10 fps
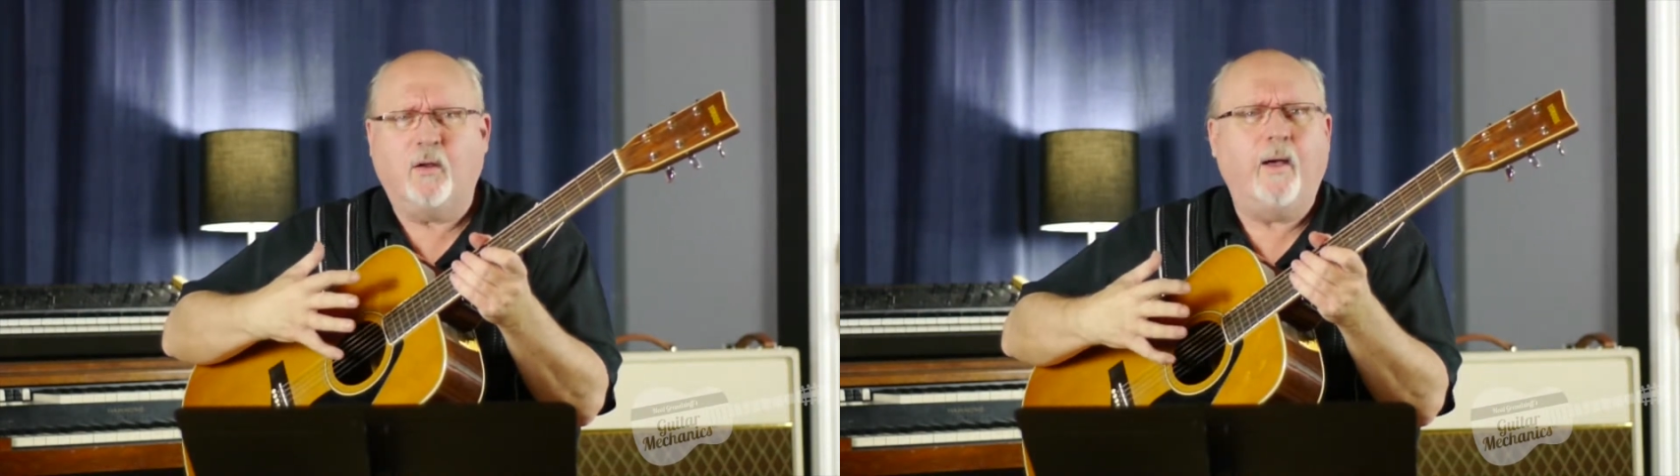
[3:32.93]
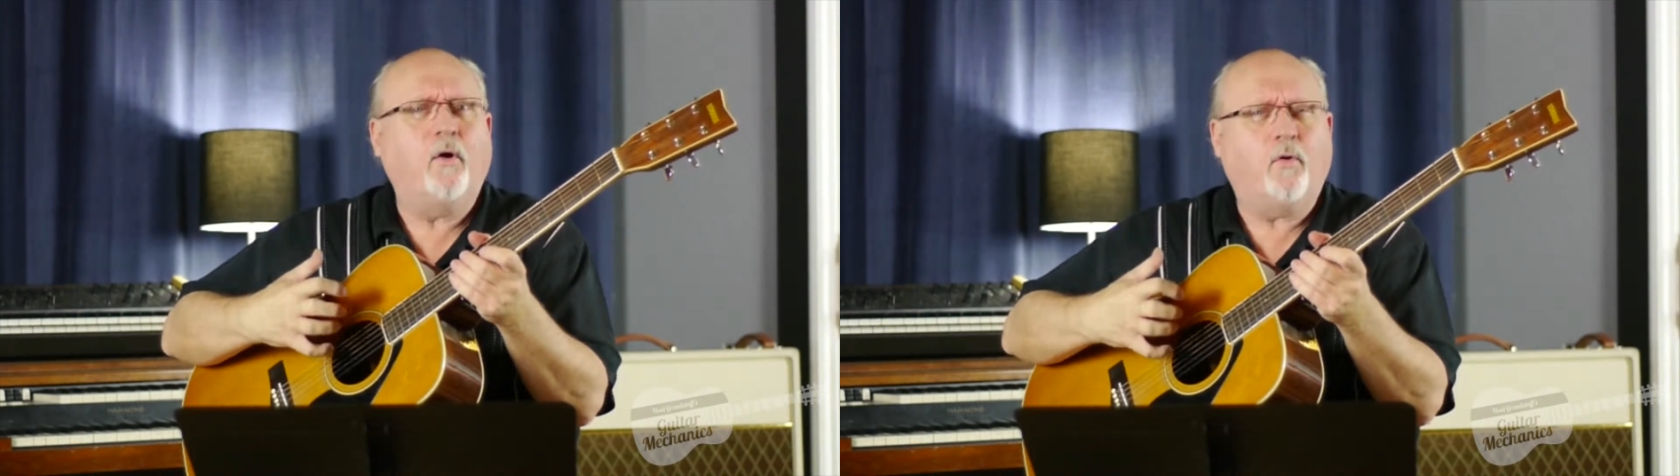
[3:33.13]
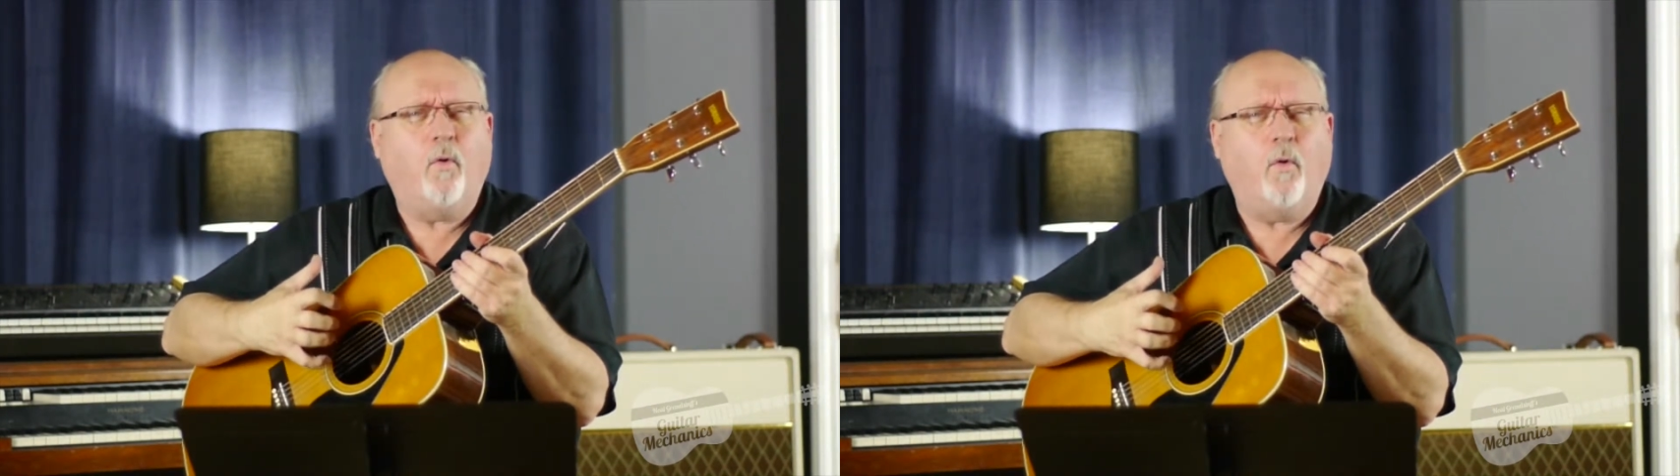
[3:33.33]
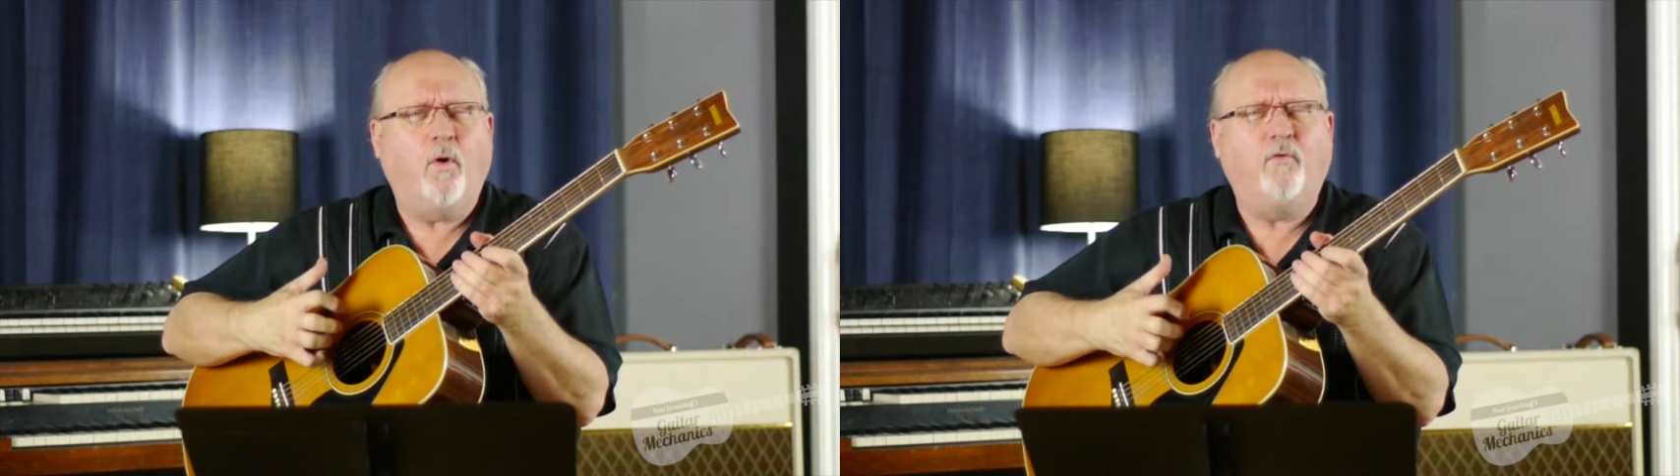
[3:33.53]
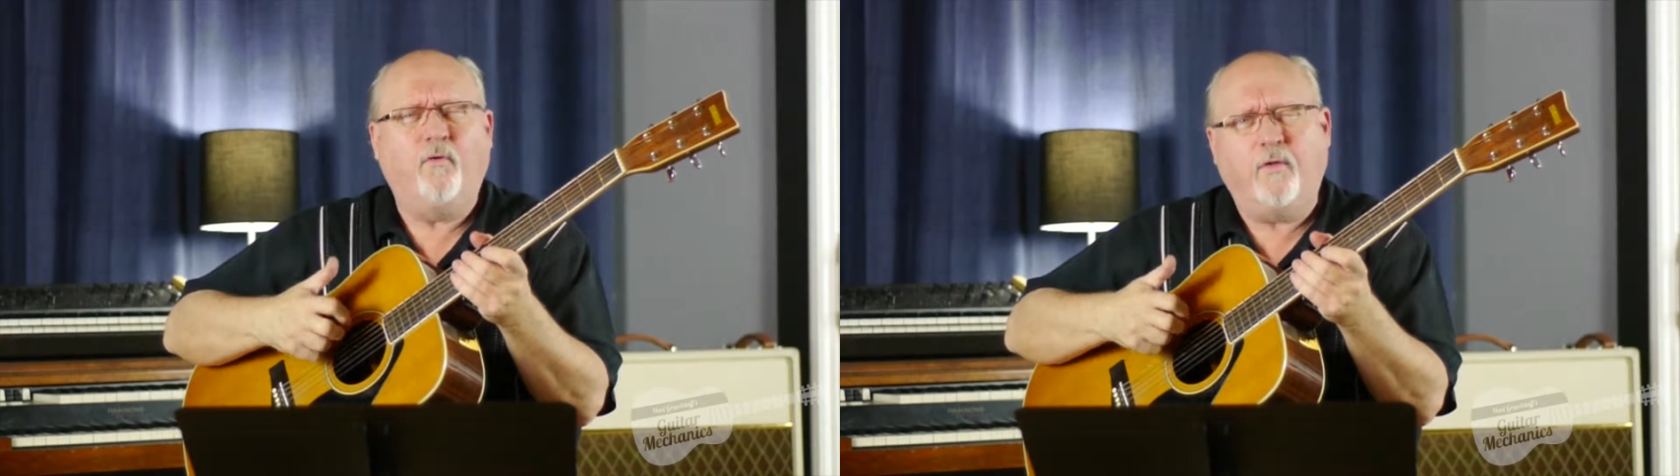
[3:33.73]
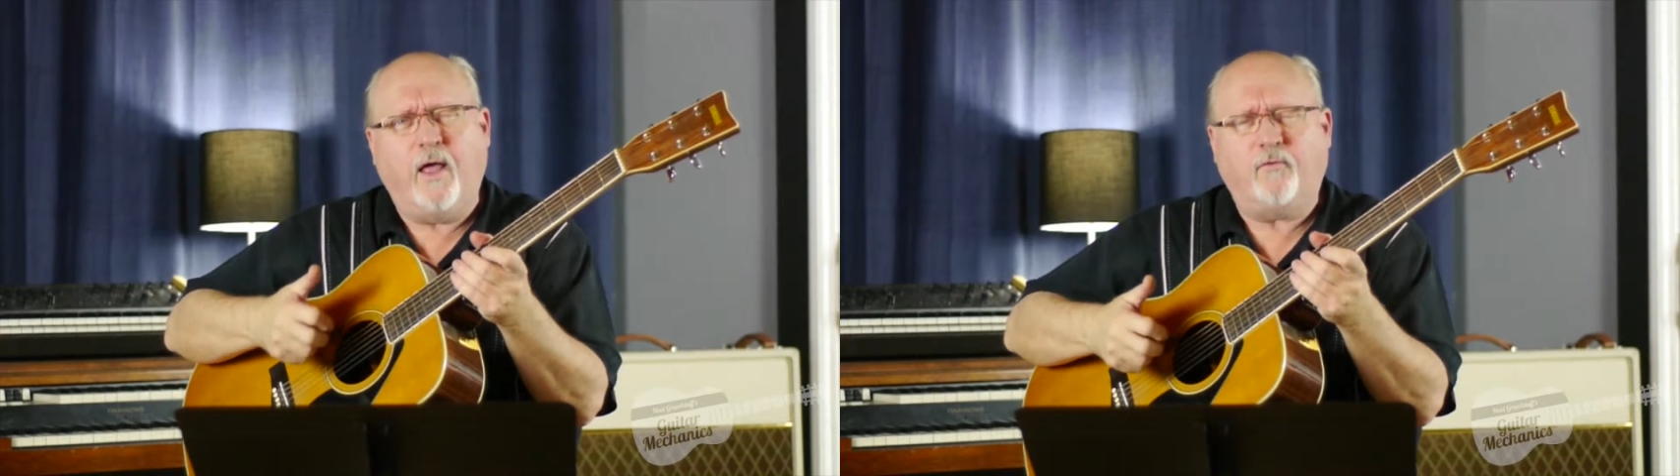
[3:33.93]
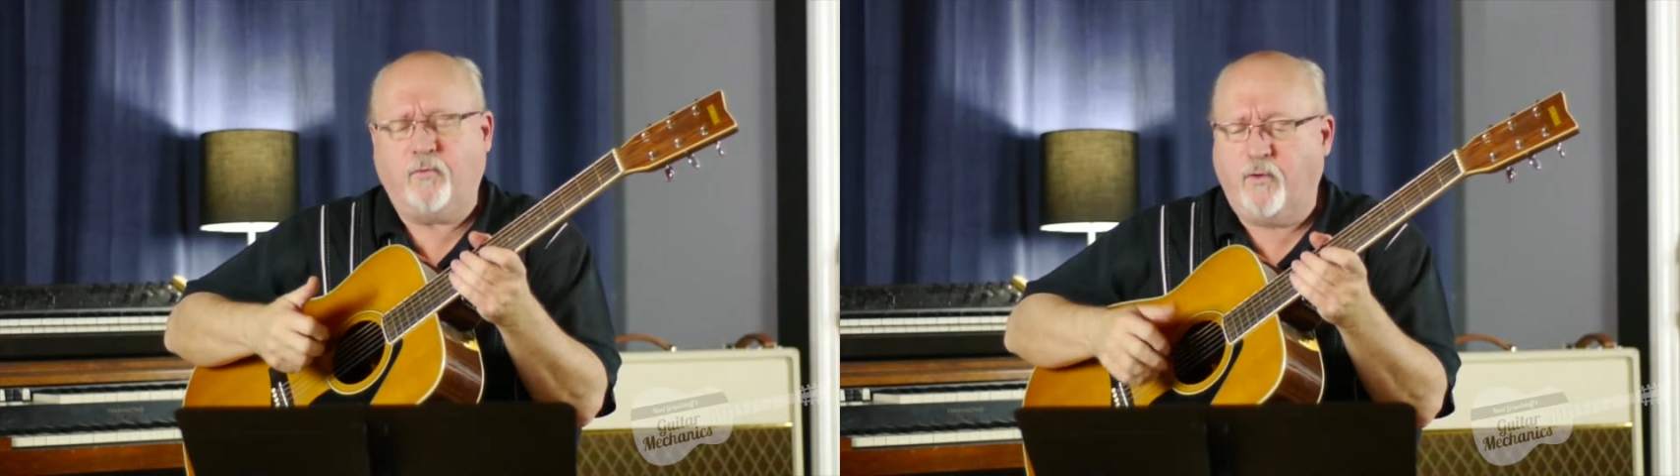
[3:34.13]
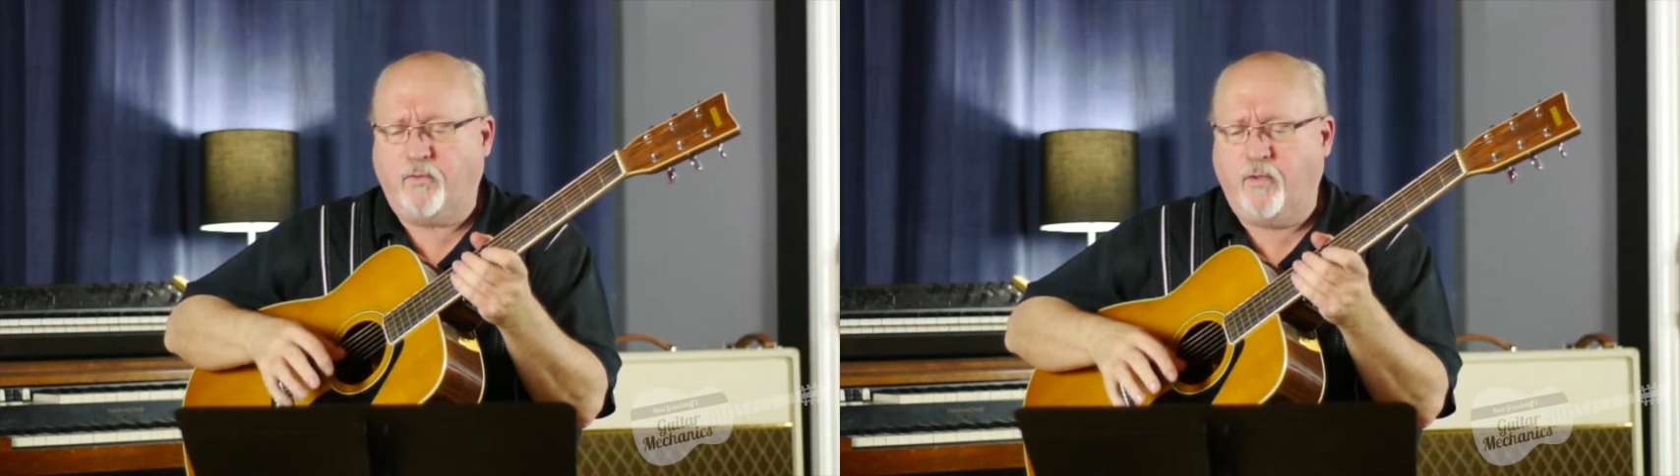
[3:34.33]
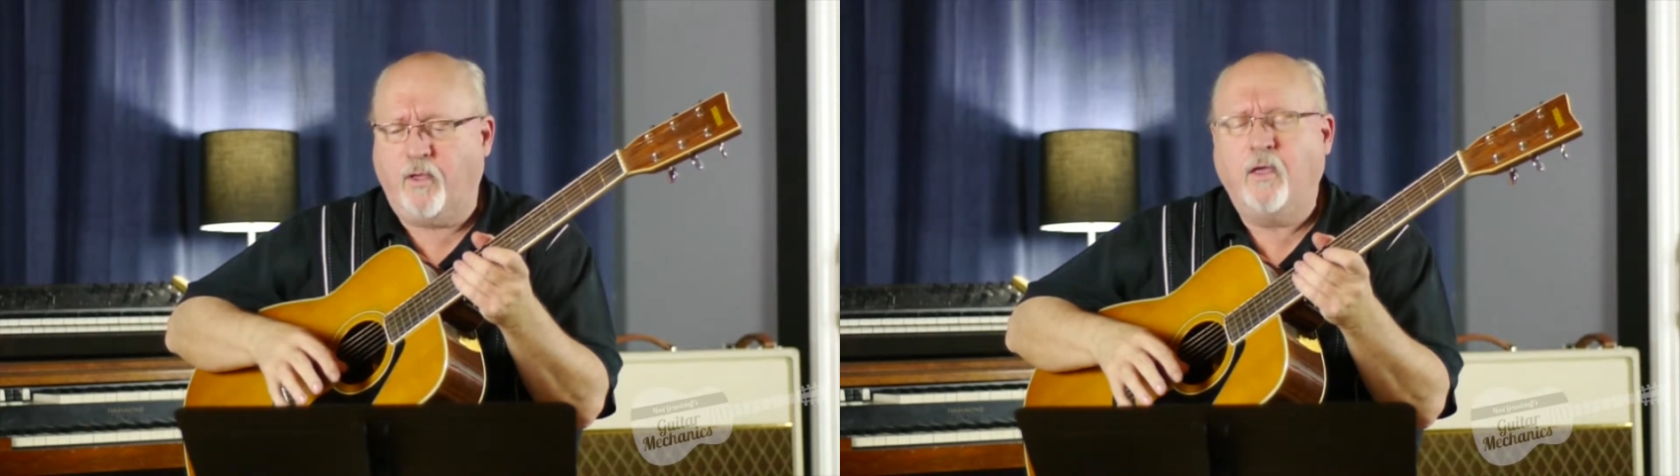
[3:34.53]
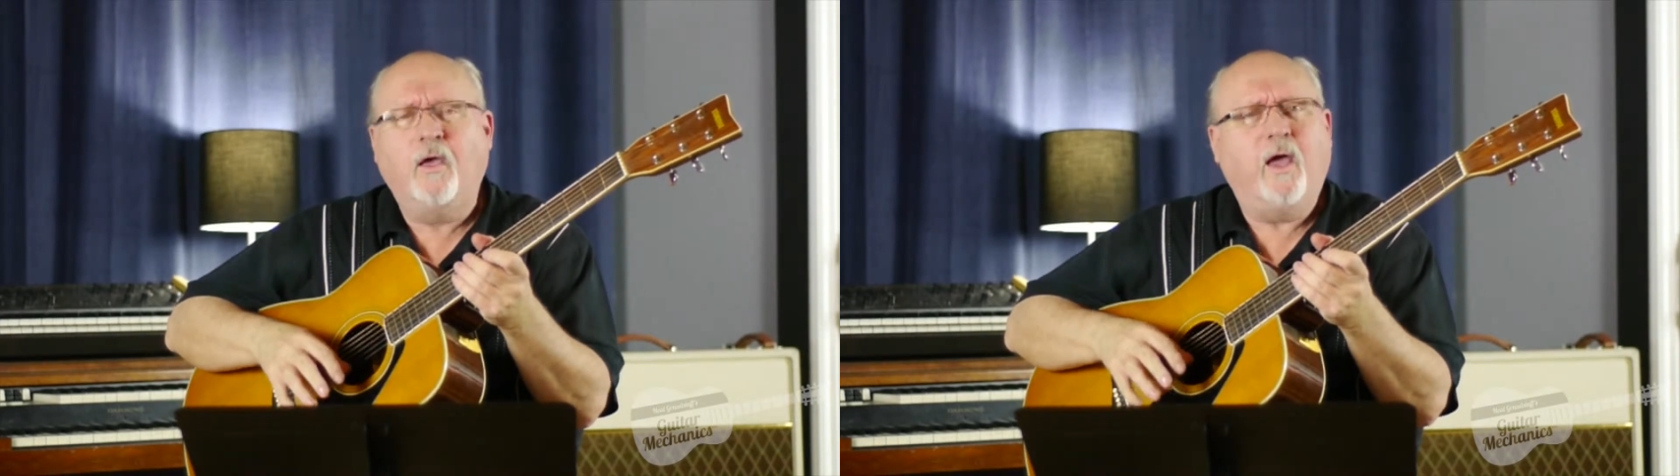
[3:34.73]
about chords and that sort of thing